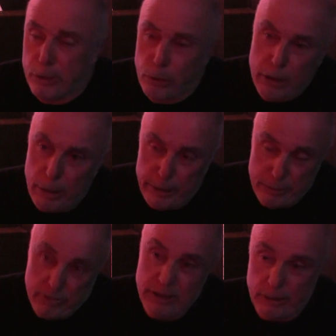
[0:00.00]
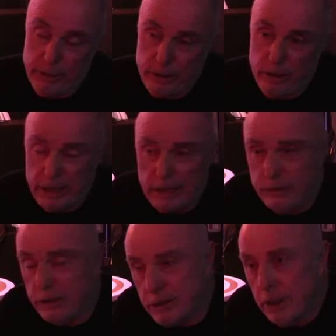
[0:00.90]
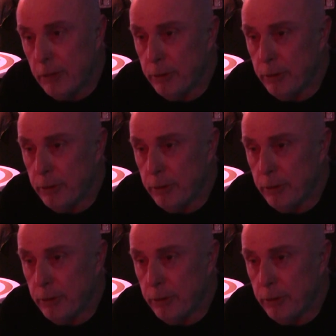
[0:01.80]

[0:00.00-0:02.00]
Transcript: got going, you know, in the early 80s.